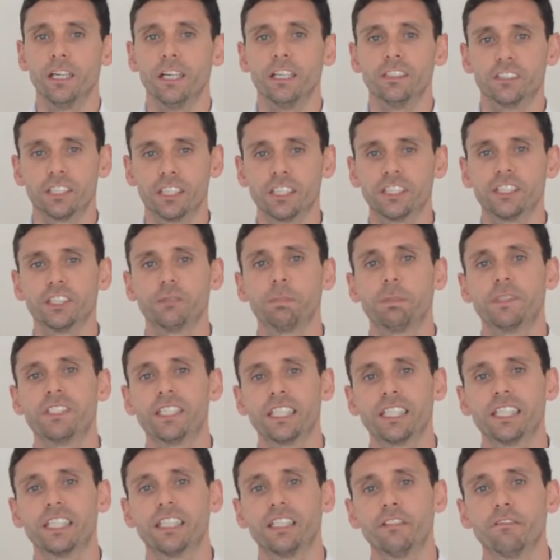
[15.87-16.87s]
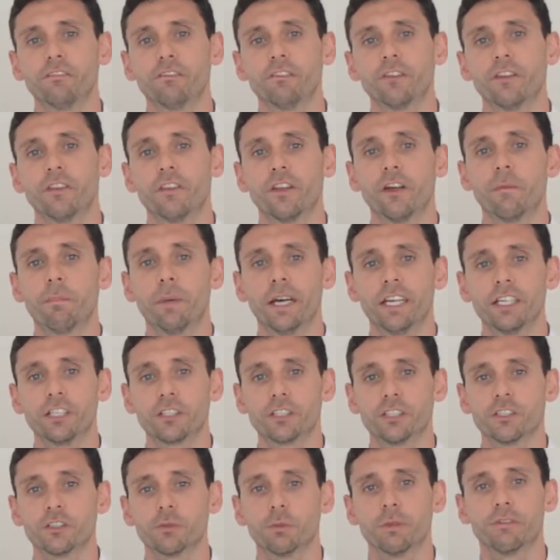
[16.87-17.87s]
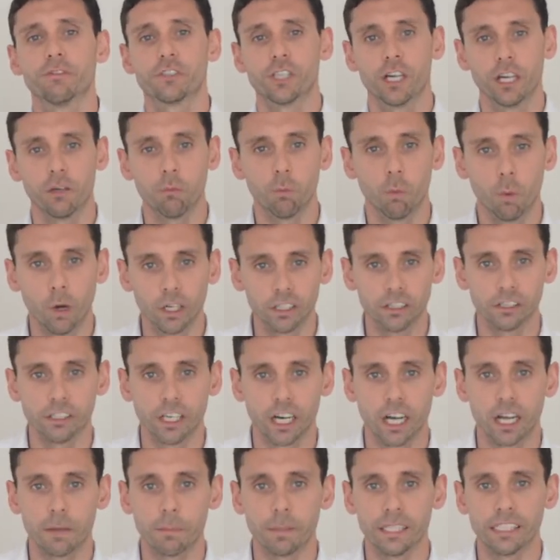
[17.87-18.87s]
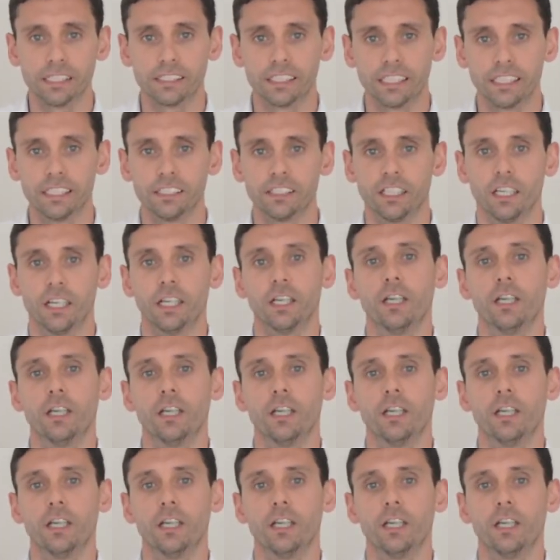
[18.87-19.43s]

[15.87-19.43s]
So this is particularly for the patients with type 1 diabetes